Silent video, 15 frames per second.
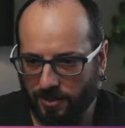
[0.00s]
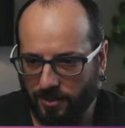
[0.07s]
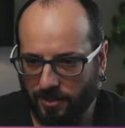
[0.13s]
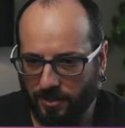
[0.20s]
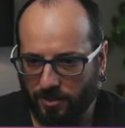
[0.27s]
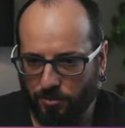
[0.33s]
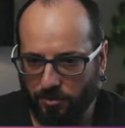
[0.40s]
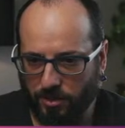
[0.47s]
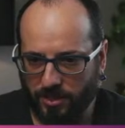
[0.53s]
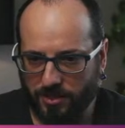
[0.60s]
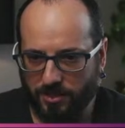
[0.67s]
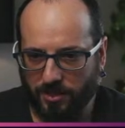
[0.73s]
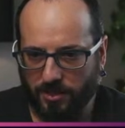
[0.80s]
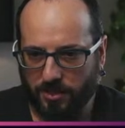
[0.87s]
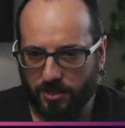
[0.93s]
What is
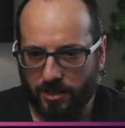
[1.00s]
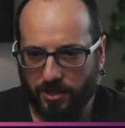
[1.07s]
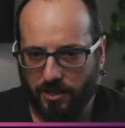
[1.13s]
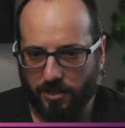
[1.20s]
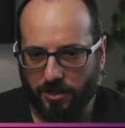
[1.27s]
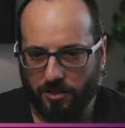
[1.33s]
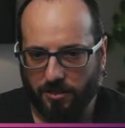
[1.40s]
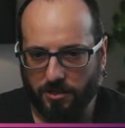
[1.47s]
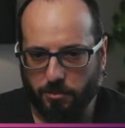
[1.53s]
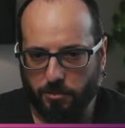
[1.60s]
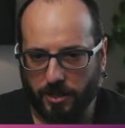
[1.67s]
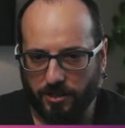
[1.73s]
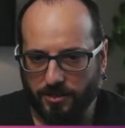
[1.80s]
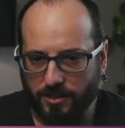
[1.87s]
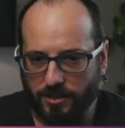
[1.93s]
not a hard
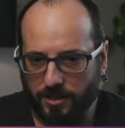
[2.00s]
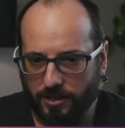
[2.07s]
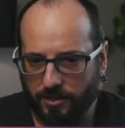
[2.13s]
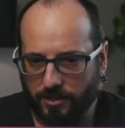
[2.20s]
dependency?